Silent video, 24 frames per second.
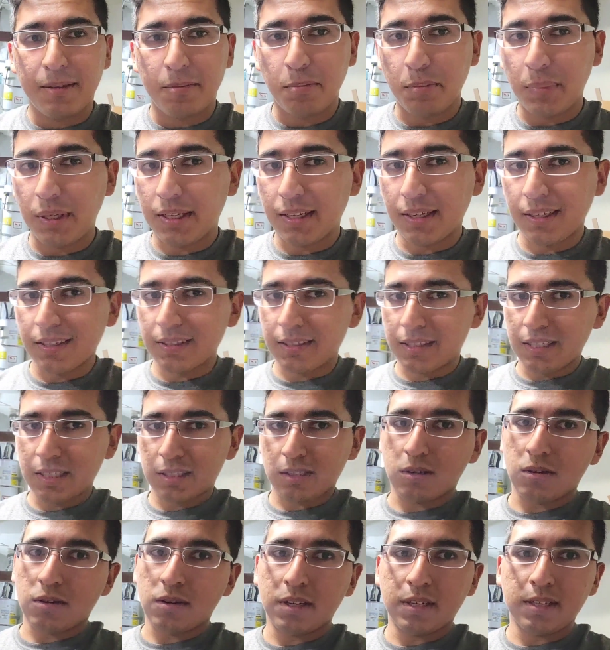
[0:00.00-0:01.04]
because this
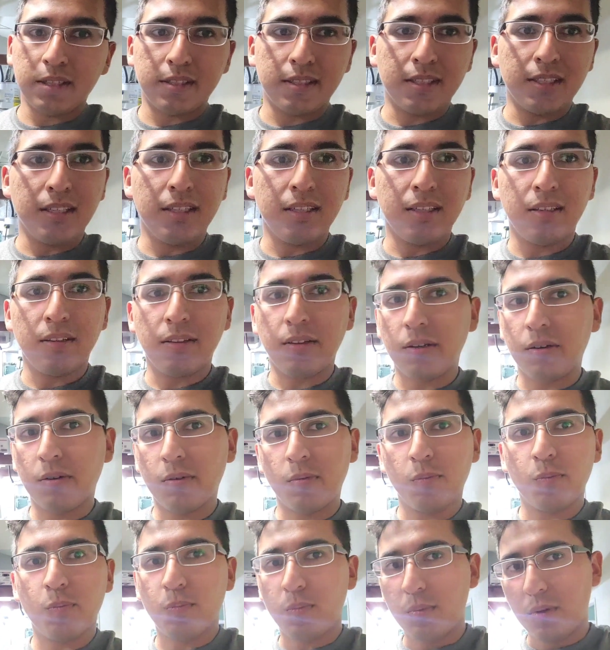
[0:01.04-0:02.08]
car does see, you
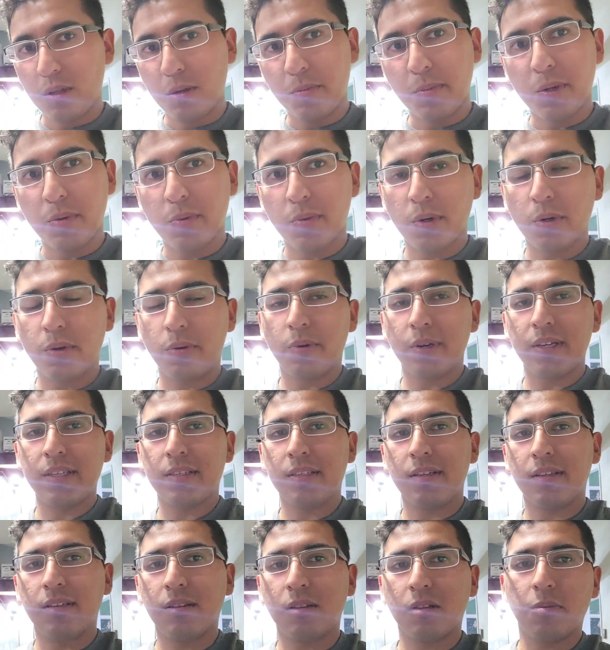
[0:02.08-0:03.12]
know, a little bit of road
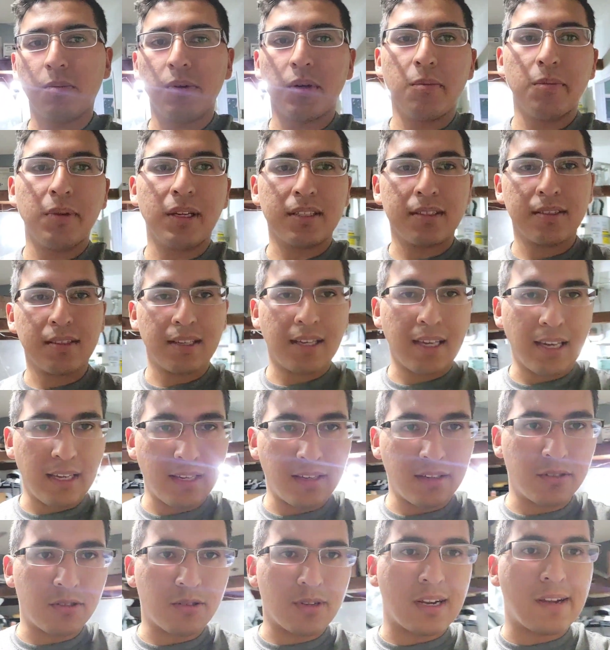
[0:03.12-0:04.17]
racing, a little bit of mixed
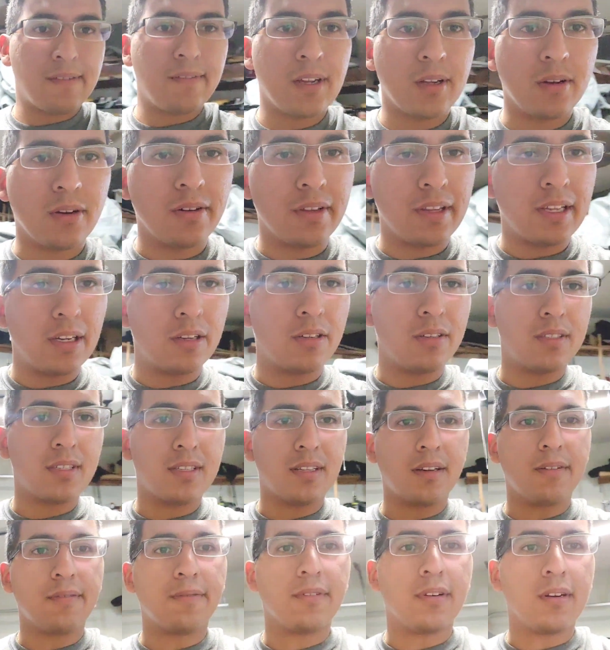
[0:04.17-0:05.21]
canyon driving, all that good
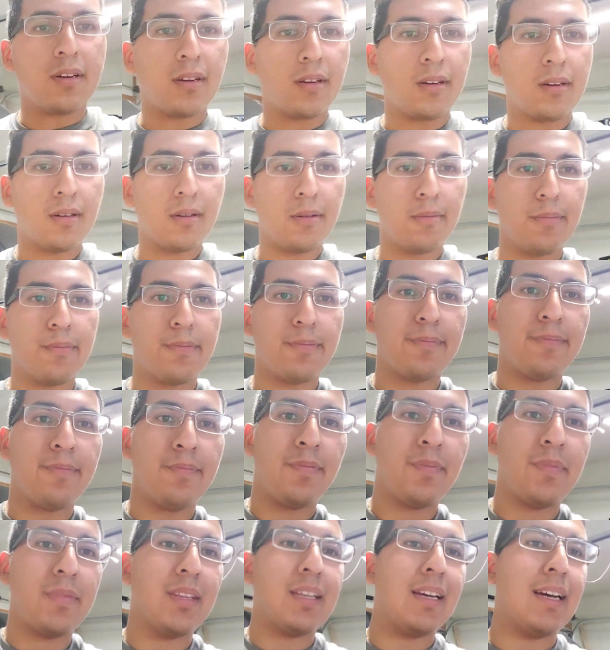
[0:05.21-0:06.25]
stuff.
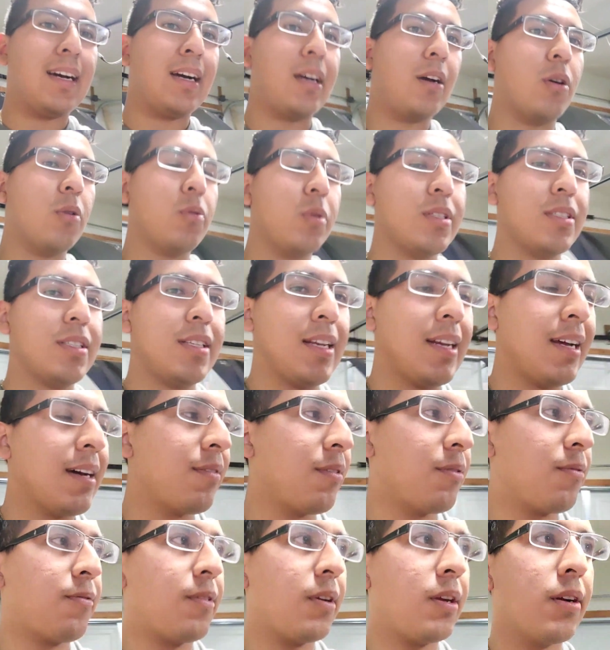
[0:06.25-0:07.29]
I always did have
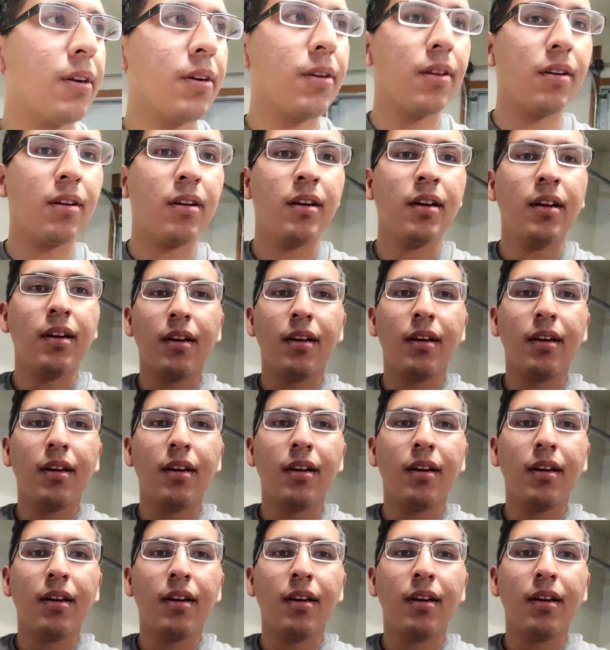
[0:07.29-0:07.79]
the fear